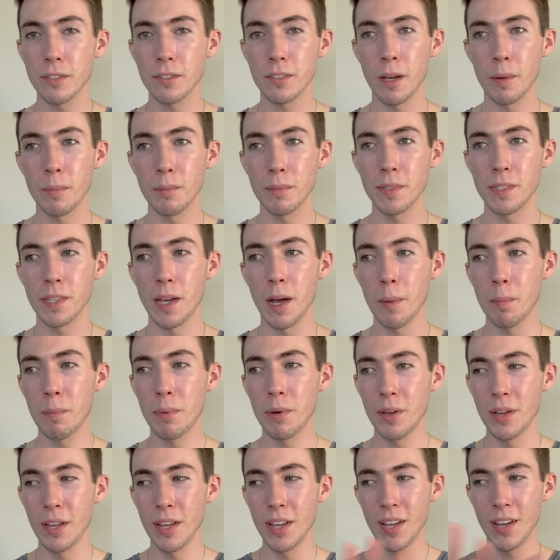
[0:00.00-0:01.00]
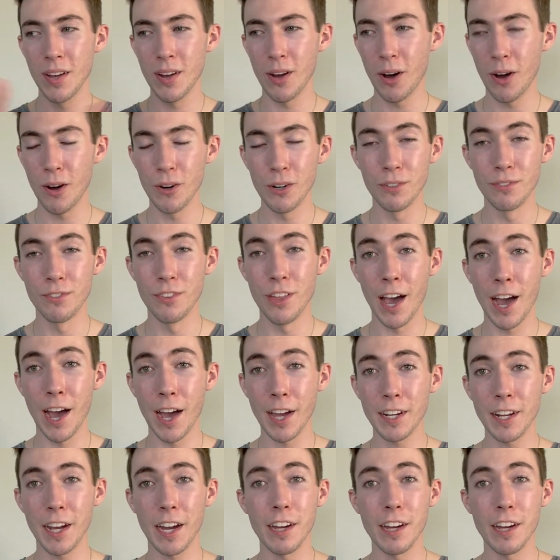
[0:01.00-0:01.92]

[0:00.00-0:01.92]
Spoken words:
sums up all of that.